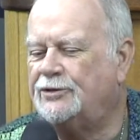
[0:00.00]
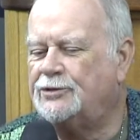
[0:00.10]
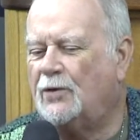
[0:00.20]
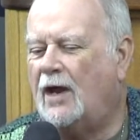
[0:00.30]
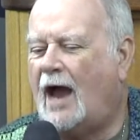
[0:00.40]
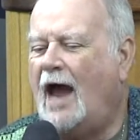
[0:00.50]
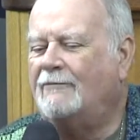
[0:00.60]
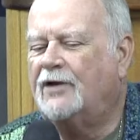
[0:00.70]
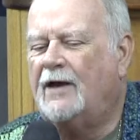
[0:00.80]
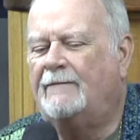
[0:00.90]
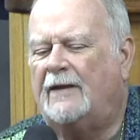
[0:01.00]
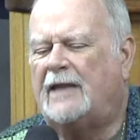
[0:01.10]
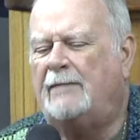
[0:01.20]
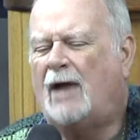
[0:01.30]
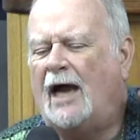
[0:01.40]
Hello?
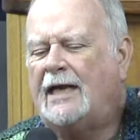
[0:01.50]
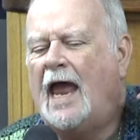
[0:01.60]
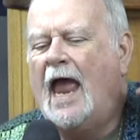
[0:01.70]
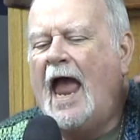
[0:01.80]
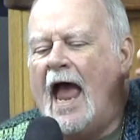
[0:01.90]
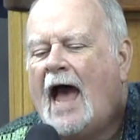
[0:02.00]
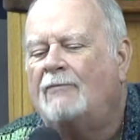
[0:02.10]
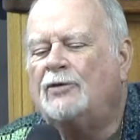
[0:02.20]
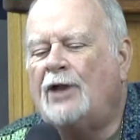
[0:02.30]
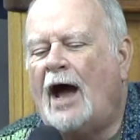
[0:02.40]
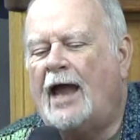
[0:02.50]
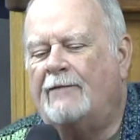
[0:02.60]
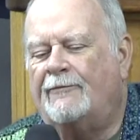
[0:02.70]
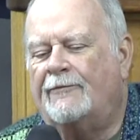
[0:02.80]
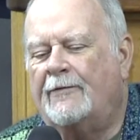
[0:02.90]
But the thief comes to steal,
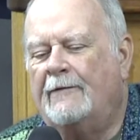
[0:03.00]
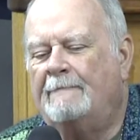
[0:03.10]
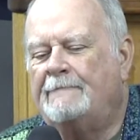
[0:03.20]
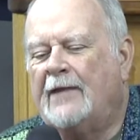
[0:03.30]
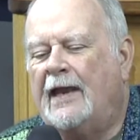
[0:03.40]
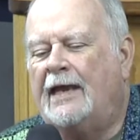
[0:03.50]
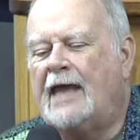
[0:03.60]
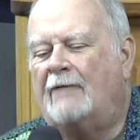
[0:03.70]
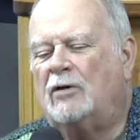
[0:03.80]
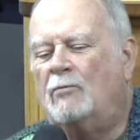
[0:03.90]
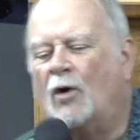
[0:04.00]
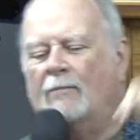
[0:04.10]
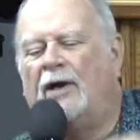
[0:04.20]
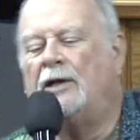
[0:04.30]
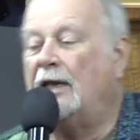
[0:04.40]
kill, and destroy. I've come that
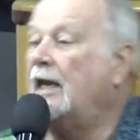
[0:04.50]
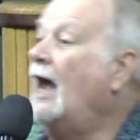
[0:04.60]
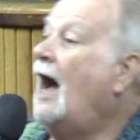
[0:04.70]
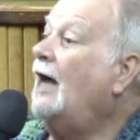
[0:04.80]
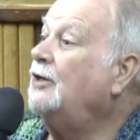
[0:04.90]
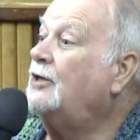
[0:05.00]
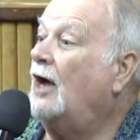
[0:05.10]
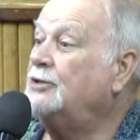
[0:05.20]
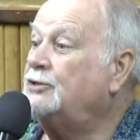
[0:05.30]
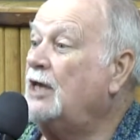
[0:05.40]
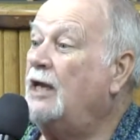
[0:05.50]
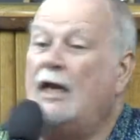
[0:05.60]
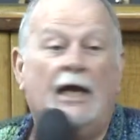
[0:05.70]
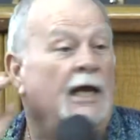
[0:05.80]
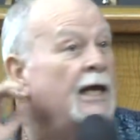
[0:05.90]
they might have
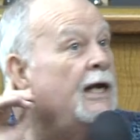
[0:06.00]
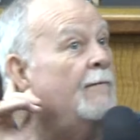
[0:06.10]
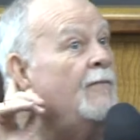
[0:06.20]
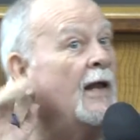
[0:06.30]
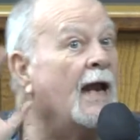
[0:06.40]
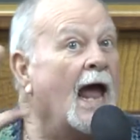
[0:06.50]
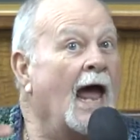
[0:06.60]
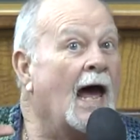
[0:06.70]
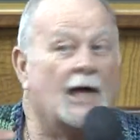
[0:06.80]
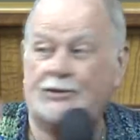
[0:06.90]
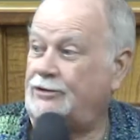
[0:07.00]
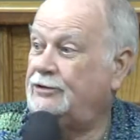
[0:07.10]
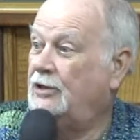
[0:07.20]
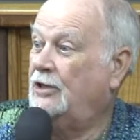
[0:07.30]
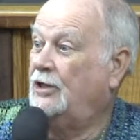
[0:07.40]
life and have it more
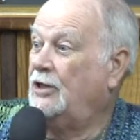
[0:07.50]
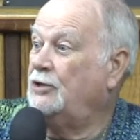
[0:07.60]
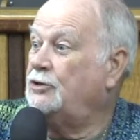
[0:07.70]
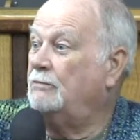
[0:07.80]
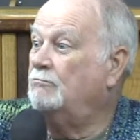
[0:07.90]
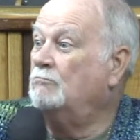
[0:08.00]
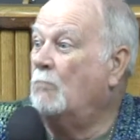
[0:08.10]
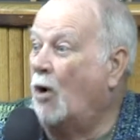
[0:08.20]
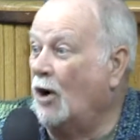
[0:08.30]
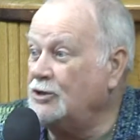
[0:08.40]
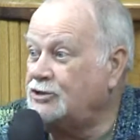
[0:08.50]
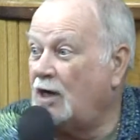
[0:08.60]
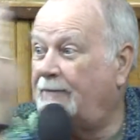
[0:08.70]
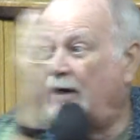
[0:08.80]
abundantly. How did God say?